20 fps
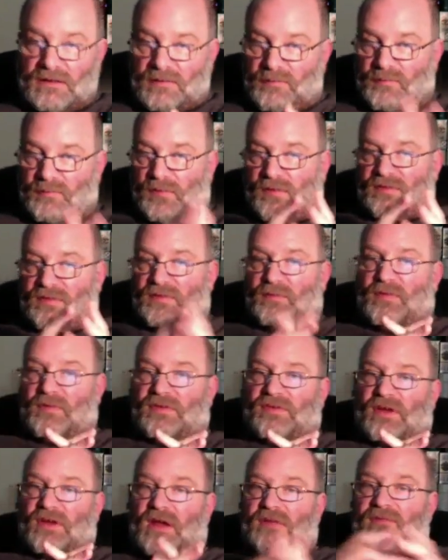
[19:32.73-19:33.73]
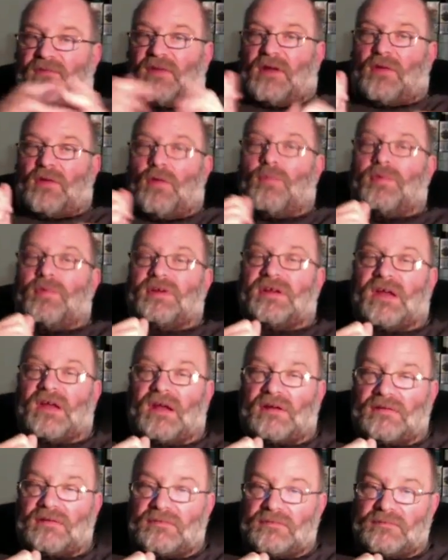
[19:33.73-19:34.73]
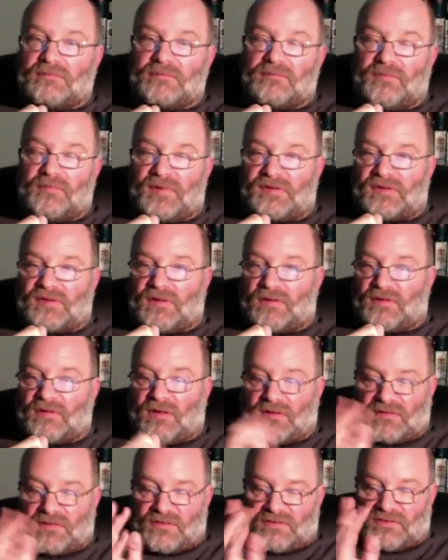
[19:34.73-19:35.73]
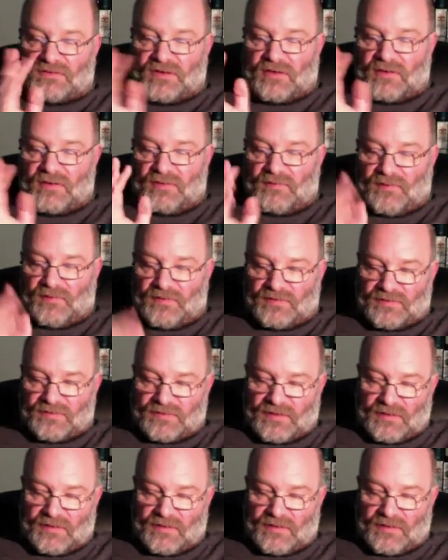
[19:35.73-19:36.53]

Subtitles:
both of which I have not opened yet, but they're not the sherry version.